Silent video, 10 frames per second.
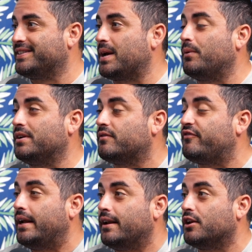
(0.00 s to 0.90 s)
someone
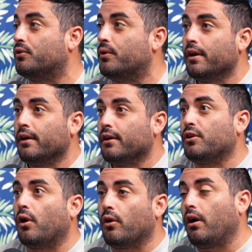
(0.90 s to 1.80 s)
feeding you, you
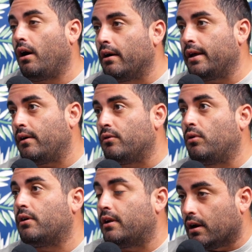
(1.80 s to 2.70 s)
know, oh yeah,
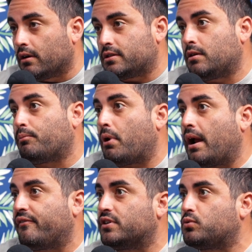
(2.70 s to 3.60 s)
well, here's your
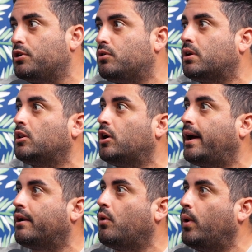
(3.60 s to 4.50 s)
breakfast while you can look
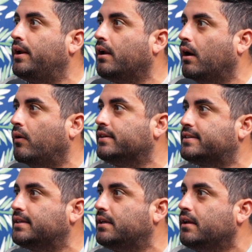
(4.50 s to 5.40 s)
out a window and
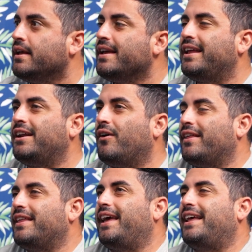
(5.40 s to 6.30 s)
see, you know,
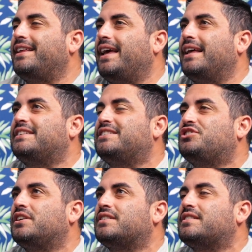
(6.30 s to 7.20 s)
it's
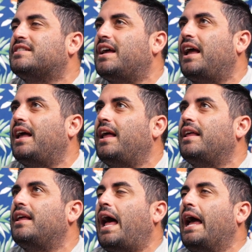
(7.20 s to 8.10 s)
just,
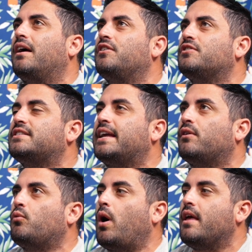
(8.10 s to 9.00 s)
I
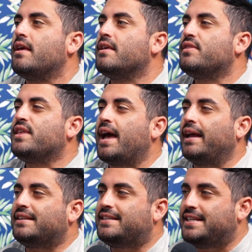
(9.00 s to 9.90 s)
understand why the
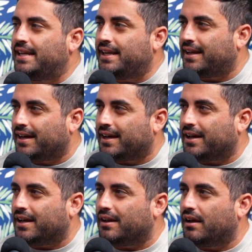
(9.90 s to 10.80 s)

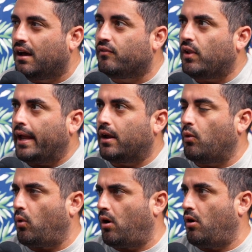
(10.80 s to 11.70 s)
idea of like,
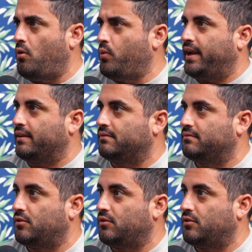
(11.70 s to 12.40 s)
oh, we can